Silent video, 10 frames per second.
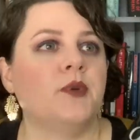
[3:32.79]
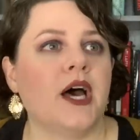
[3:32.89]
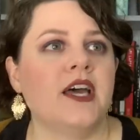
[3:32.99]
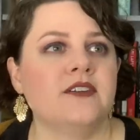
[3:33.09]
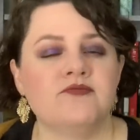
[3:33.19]

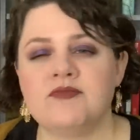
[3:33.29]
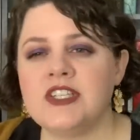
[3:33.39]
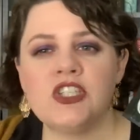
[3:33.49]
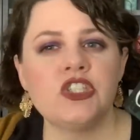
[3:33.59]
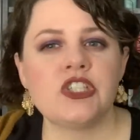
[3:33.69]
But
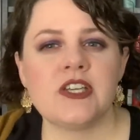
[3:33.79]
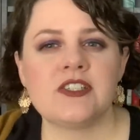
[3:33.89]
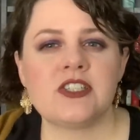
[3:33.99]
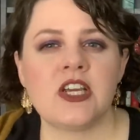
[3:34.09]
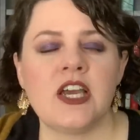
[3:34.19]
this is
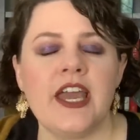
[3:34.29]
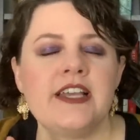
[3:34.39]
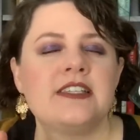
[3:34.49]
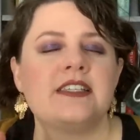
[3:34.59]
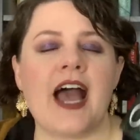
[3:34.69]
just
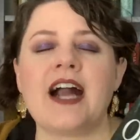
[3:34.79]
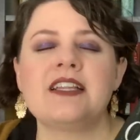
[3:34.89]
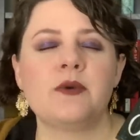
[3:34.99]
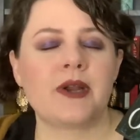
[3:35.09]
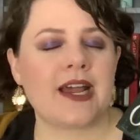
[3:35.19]

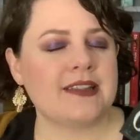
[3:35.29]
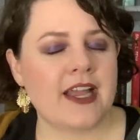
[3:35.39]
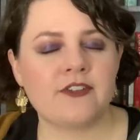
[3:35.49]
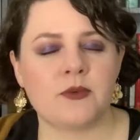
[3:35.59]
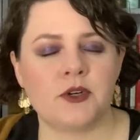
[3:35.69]
exactly what I
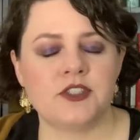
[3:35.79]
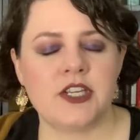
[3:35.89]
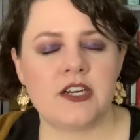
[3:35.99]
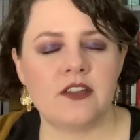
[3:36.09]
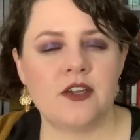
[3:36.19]
like from her
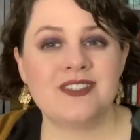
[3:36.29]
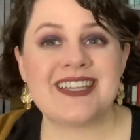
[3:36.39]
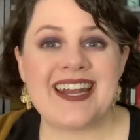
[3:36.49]
standalones,